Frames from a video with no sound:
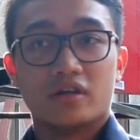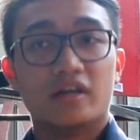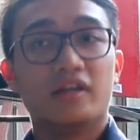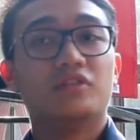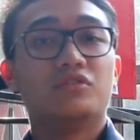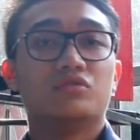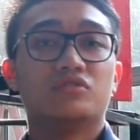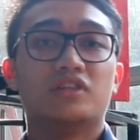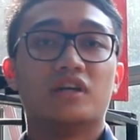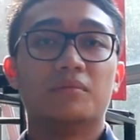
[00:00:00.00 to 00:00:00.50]

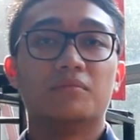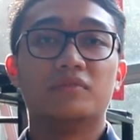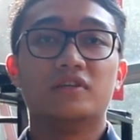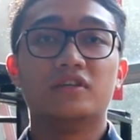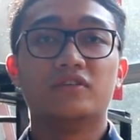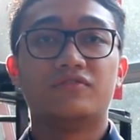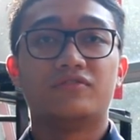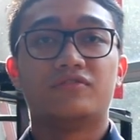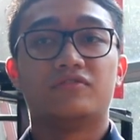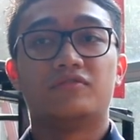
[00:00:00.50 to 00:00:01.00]
and to dump
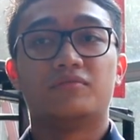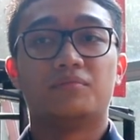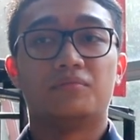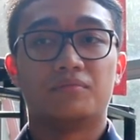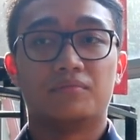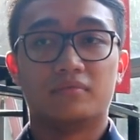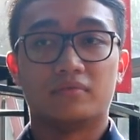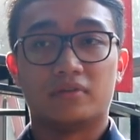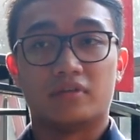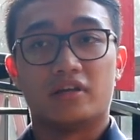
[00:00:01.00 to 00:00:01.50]
lift
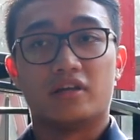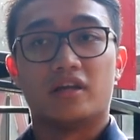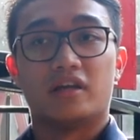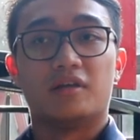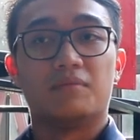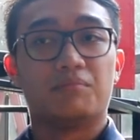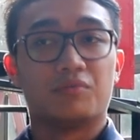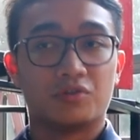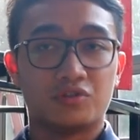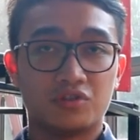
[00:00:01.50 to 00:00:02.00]

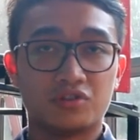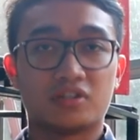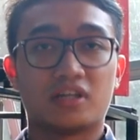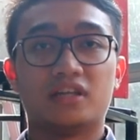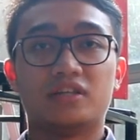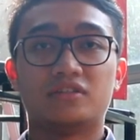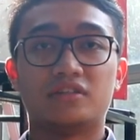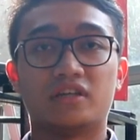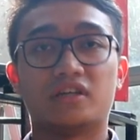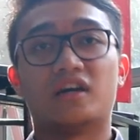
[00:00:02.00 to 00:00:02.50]
and produce
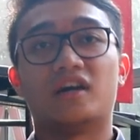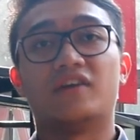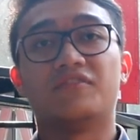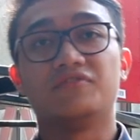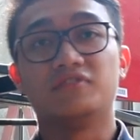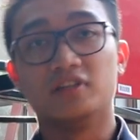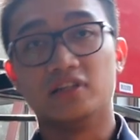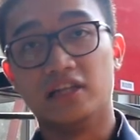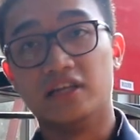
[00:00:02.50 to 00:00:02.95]
high drag after